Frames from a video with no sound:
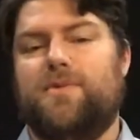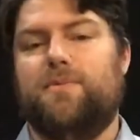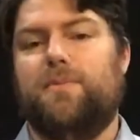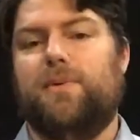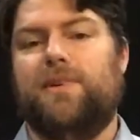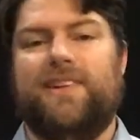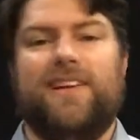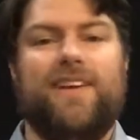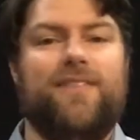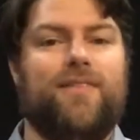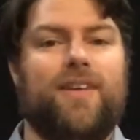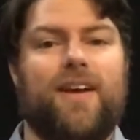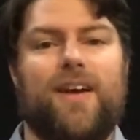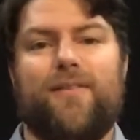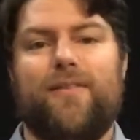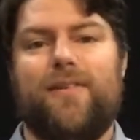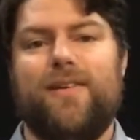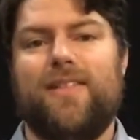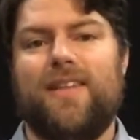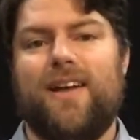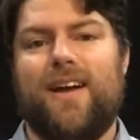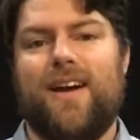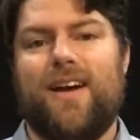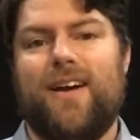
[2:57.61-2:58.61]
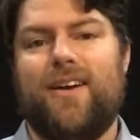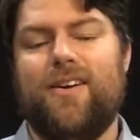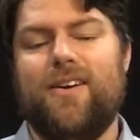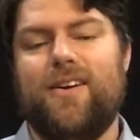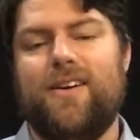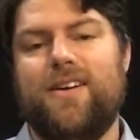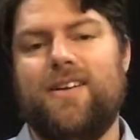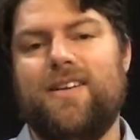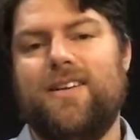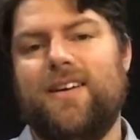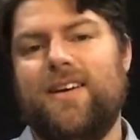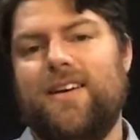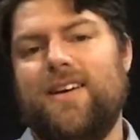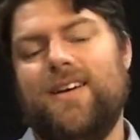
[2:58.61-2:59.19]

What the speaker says: believing everything I heard,